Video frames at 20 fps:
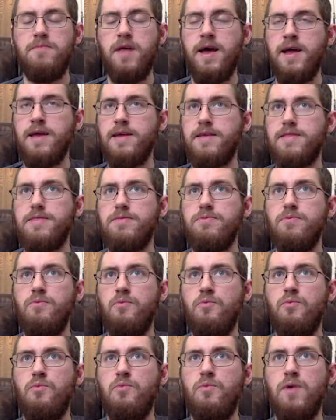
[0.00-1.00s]
Like
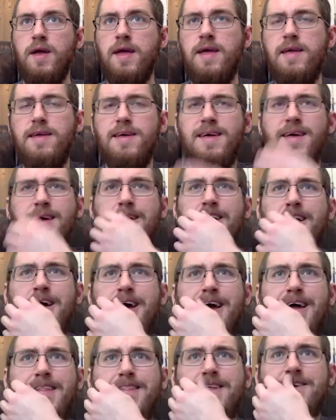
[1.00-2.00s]
he
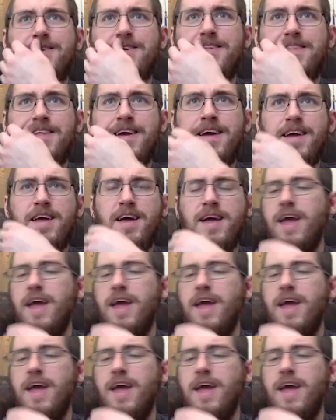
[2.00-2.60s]
it's interesting.